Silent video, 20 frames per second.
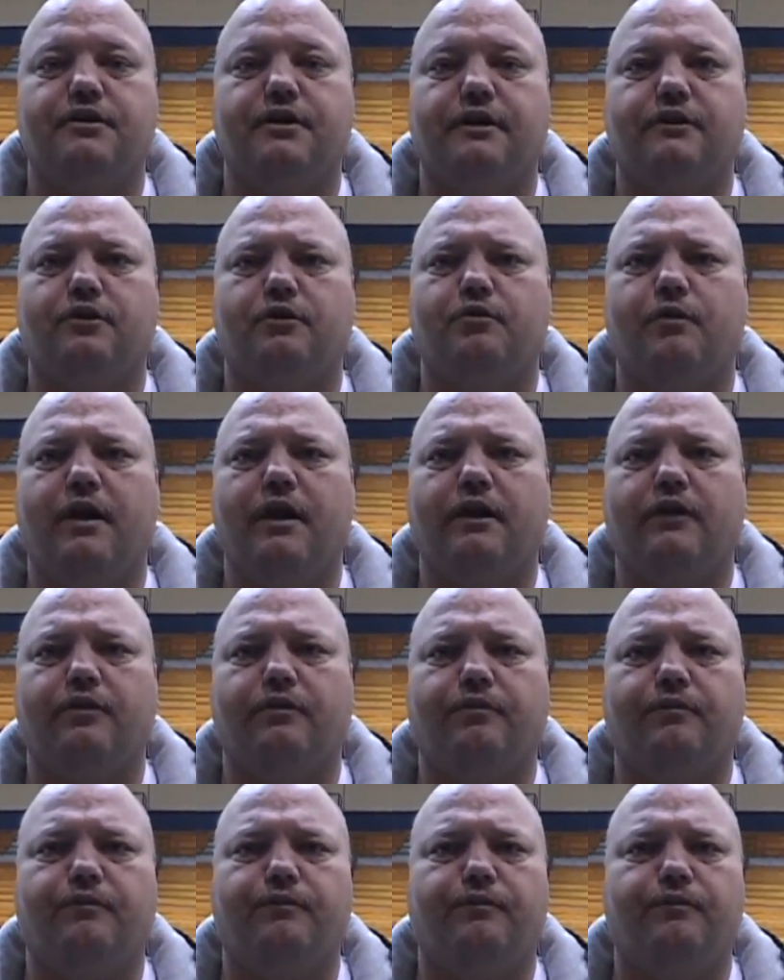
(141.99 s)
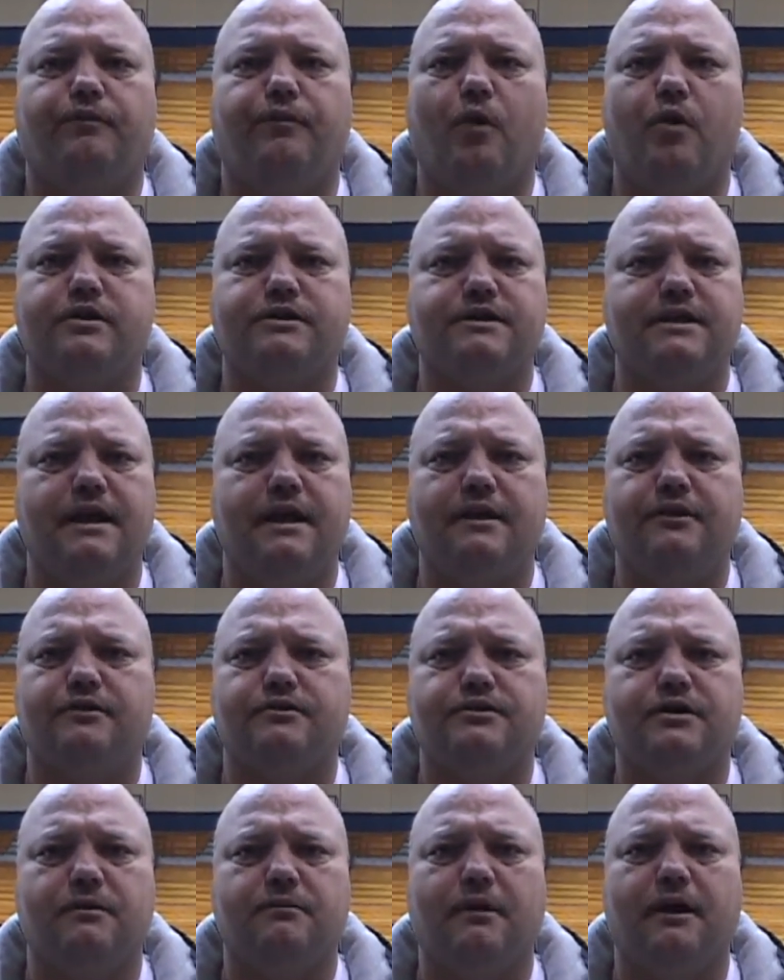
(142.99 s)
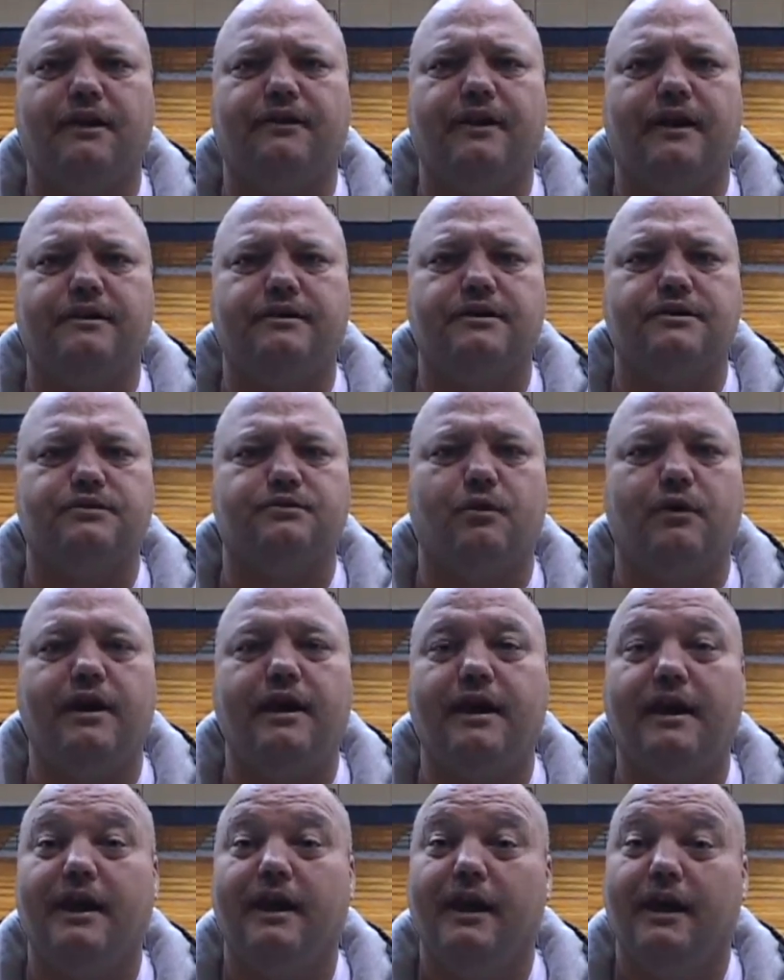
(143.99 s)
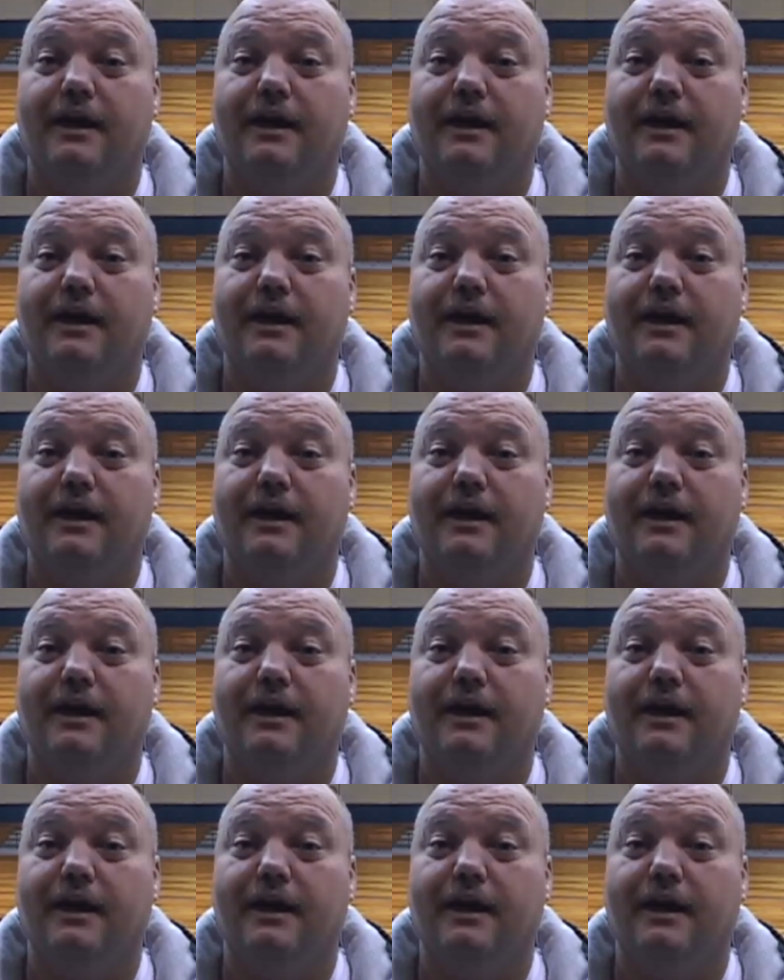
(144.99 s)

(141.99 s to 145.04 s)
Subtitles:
I think they're ranked 14th or something like that this week.